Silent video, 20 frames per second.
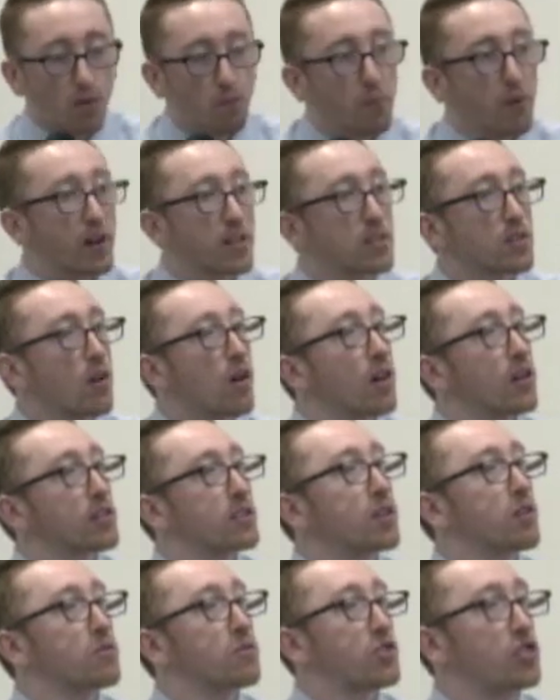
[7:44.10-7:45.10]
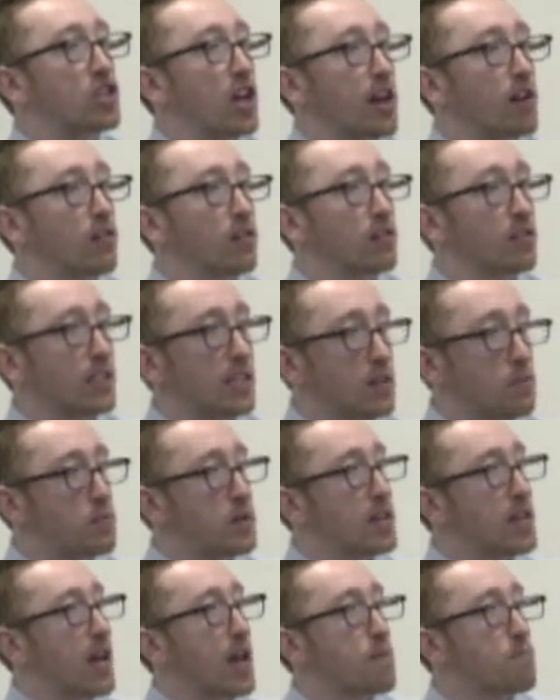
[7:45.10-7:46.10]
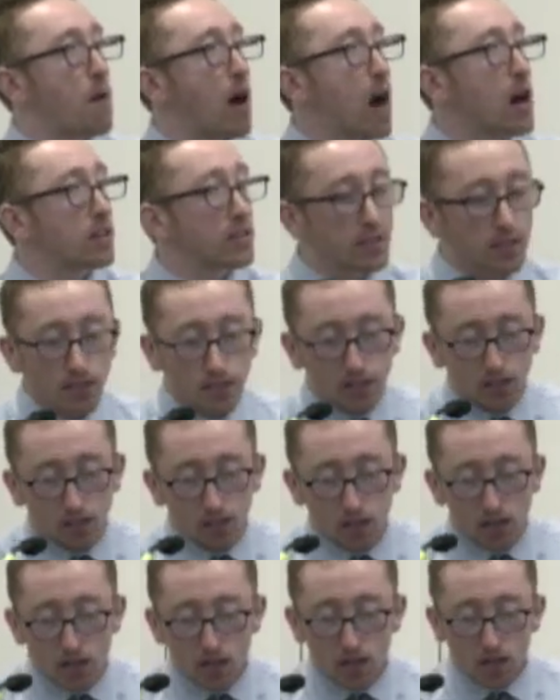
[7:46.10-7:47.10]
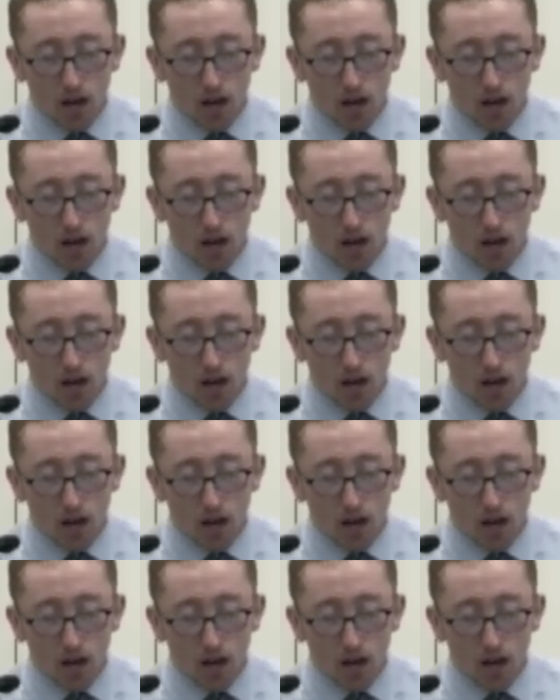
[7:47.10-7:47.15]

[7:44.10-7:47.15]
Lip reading: But it's also general EPA policy